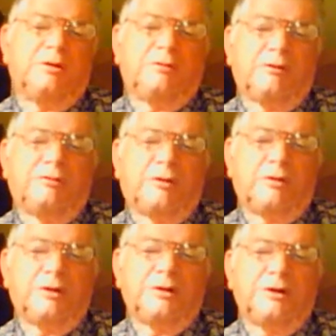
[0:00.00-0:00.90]
for
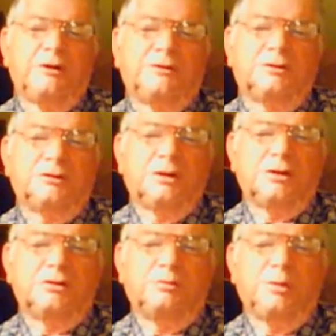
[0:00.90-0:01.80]
40 days and
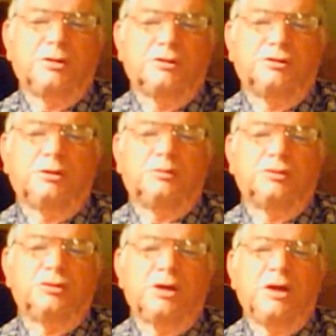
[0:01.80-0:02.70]
nights because he was,